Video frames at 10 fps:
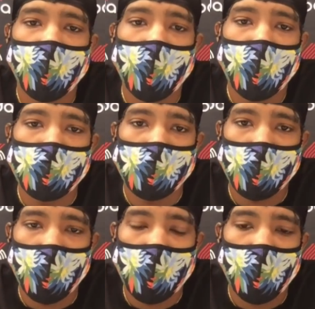options
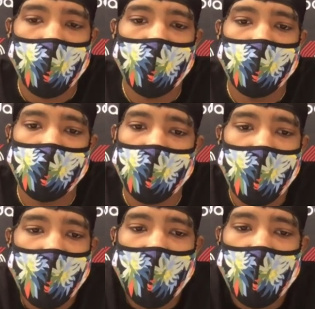that I had,
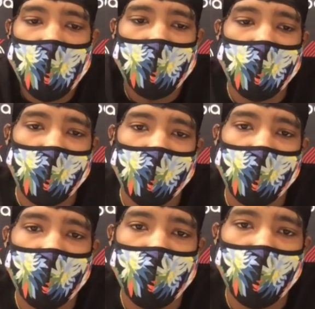
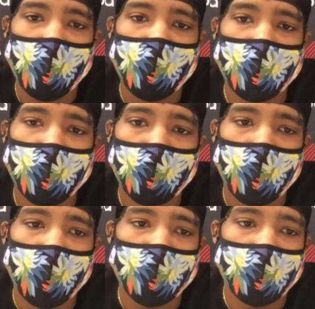and Portland was the
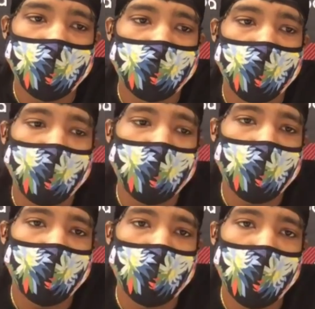best suit
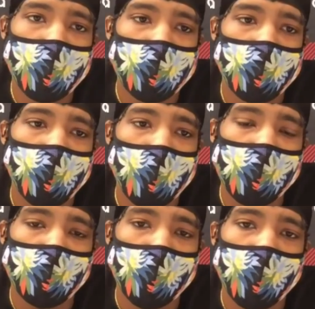for me as a
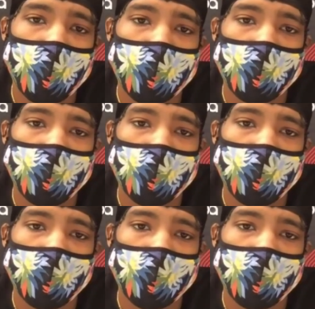player.